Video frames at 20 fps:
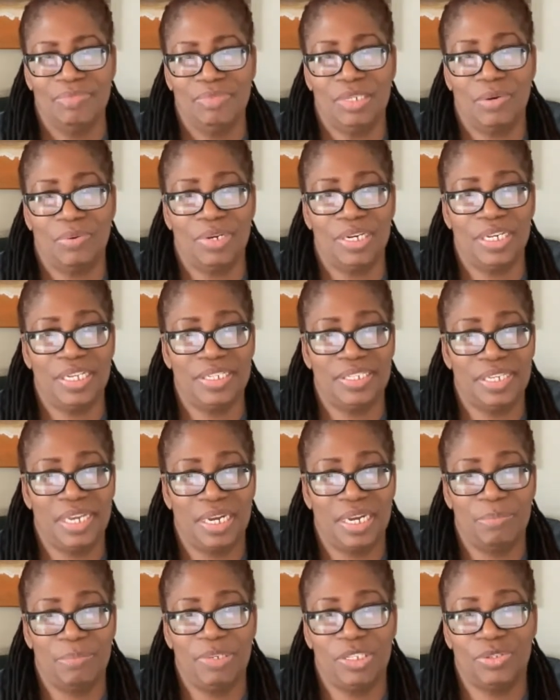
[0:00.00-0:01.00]
Nowadays, you
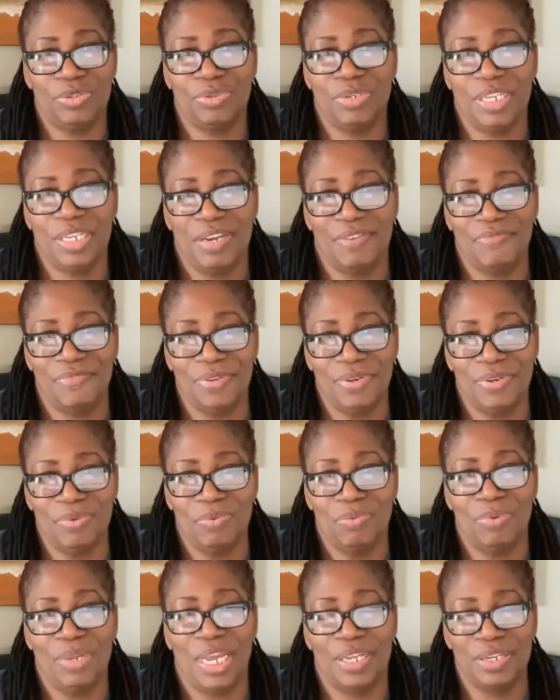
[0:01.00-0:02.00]
have to be so
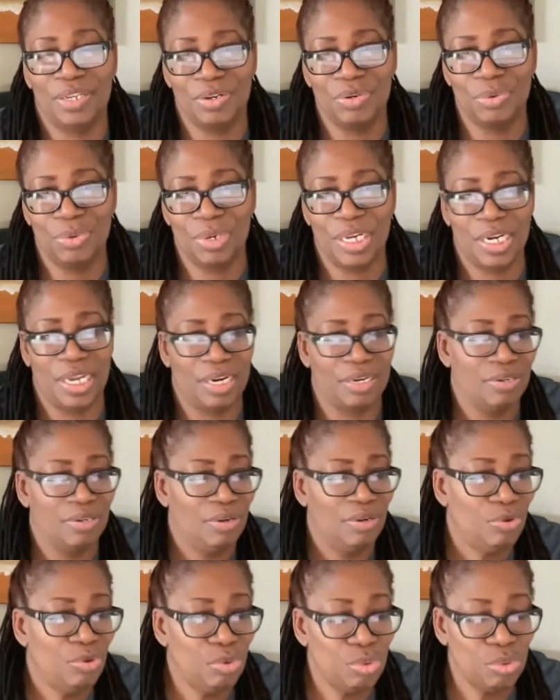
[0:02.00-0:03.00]
careful where you're going and
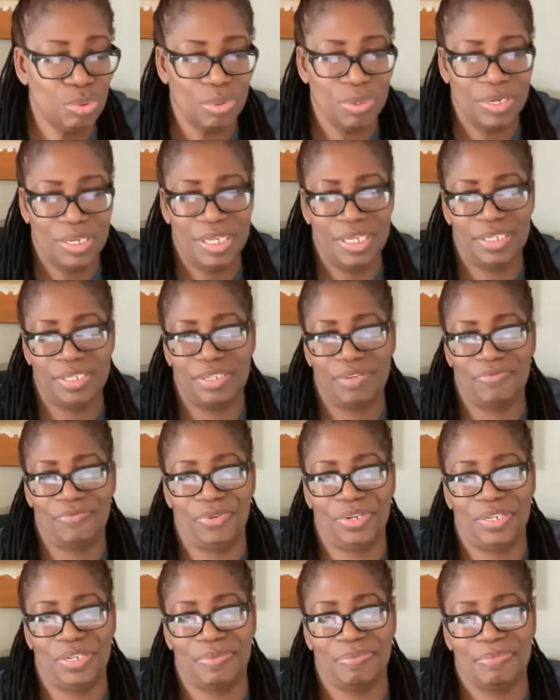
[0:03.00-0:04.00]
who is your
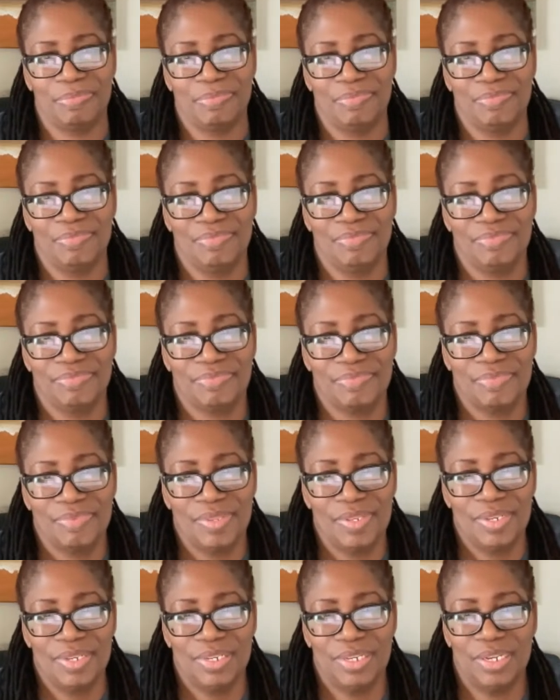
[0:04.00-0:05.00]
friend.
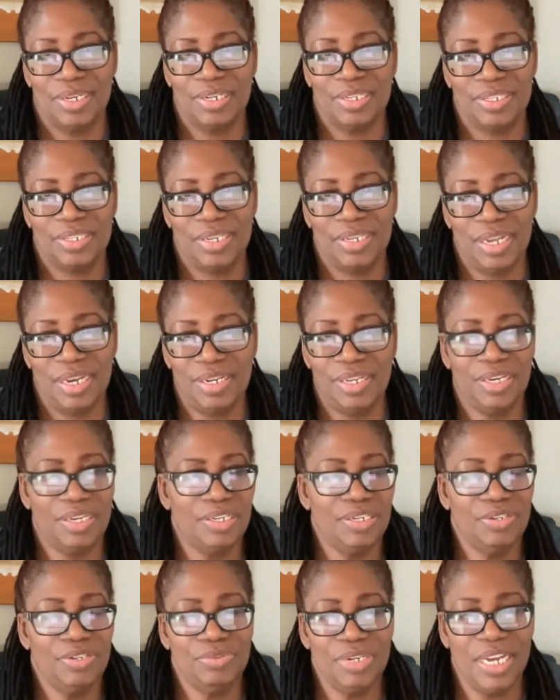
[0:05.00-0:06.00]
You understand? You
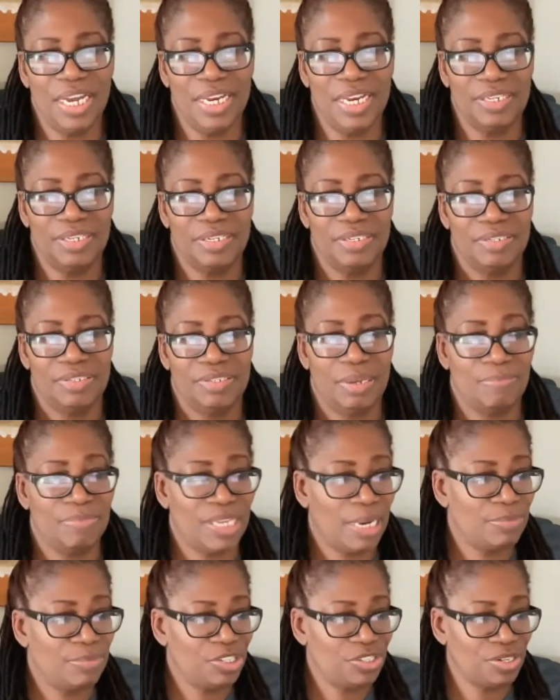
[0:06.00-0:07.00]
couldn't do that.
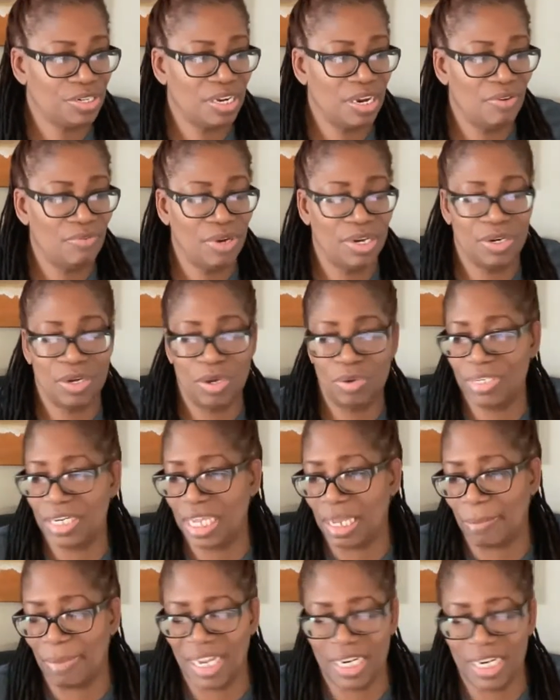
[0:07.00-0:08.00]
Sometimes sugar run out
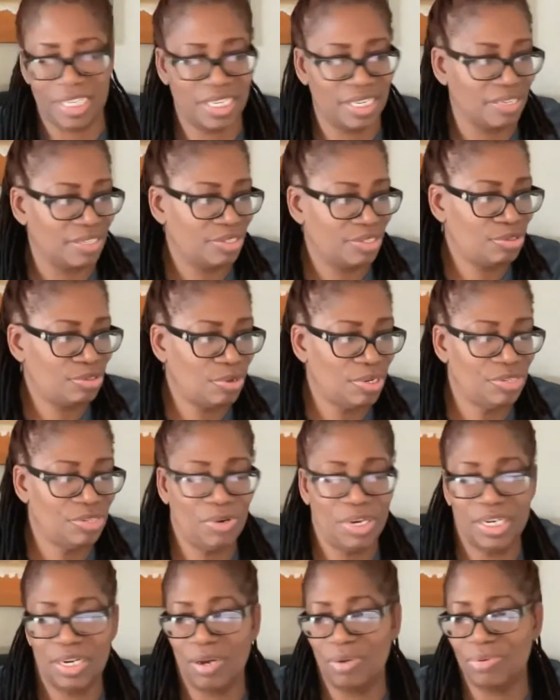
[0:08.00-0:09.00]
neighbor day. Salt
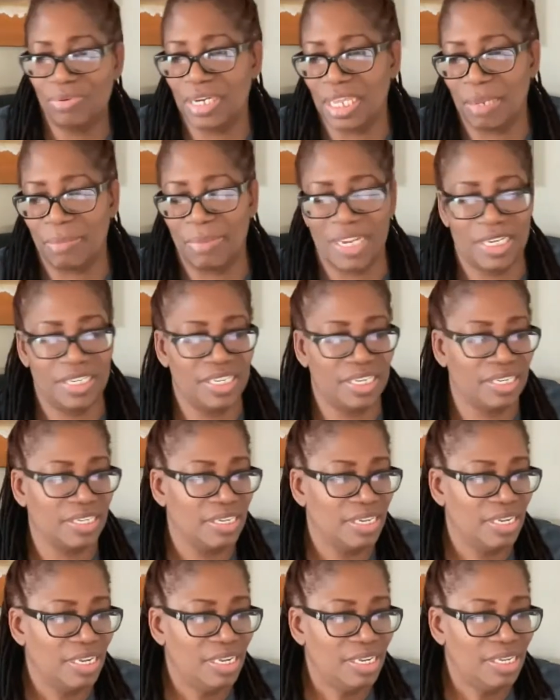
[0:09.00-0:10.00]
run out neighbor
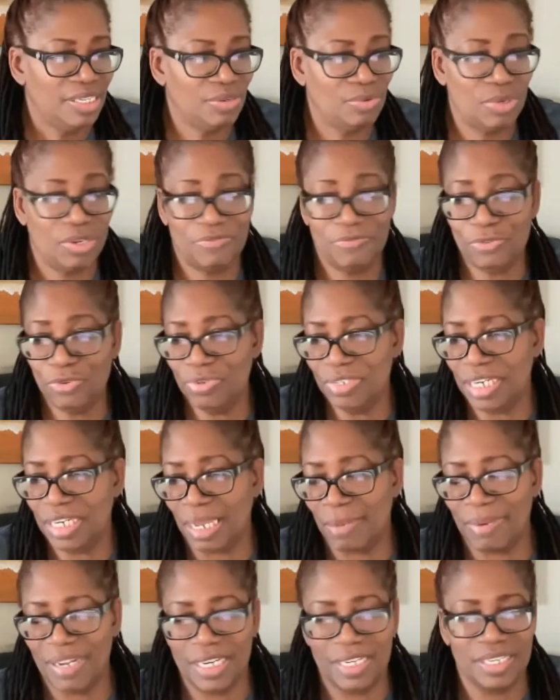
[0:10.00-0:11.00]
day. You have food
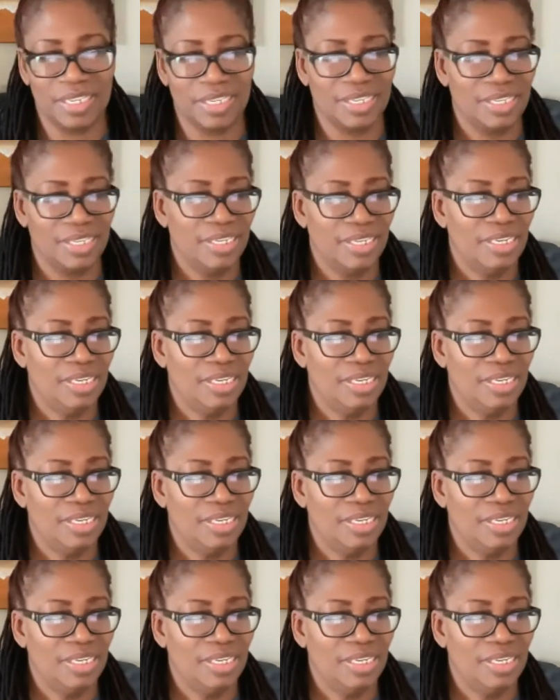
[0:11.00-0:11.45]
neighbor day.